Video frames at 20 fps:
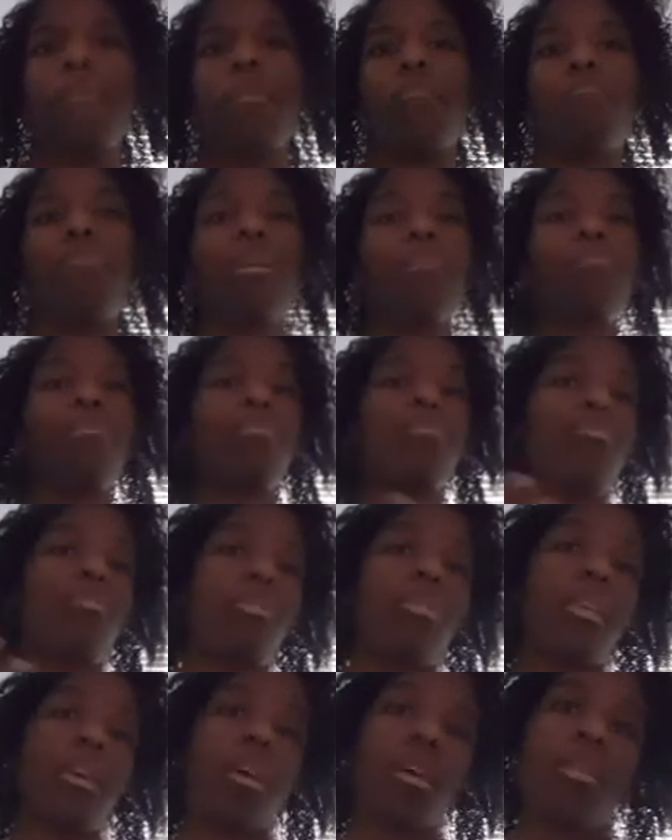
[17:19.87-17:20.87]
Maybe you're
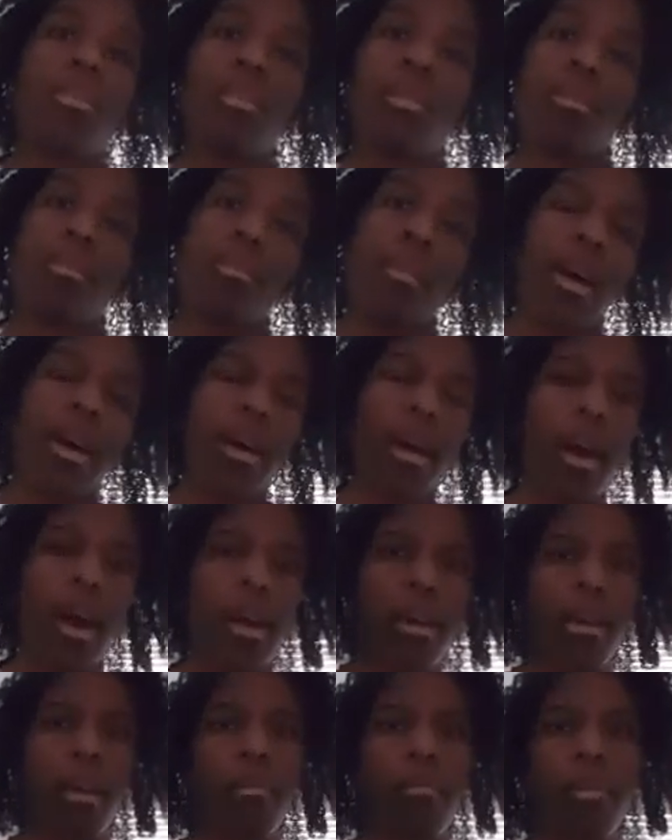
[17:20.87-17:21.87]
in the unknown like I
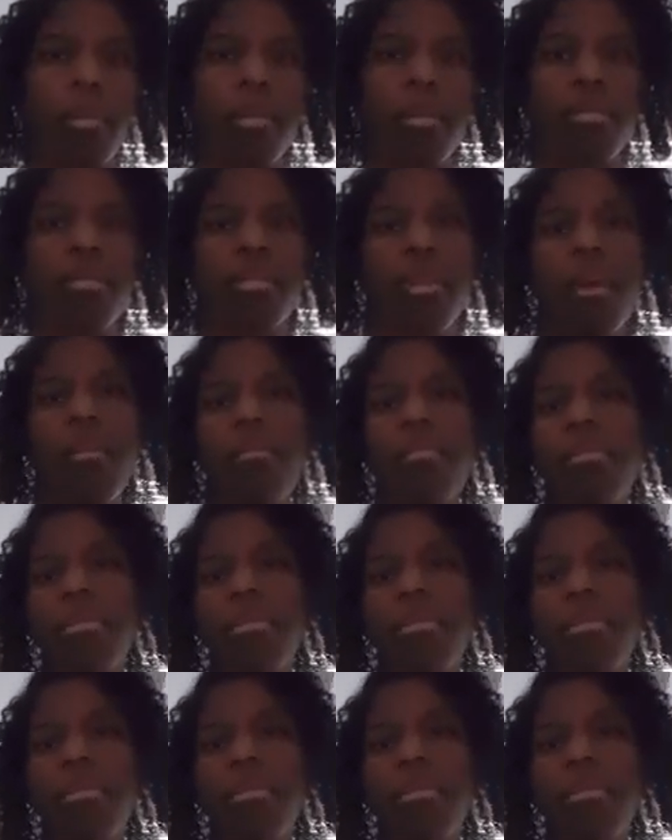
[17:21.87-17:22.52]
am. And there's some